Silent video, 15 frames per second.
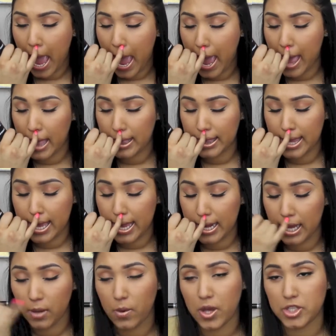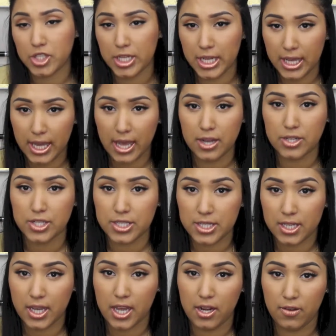and then I washed it again just
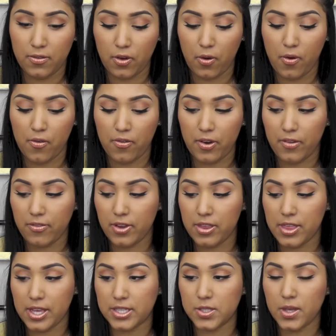to kind of go over everything.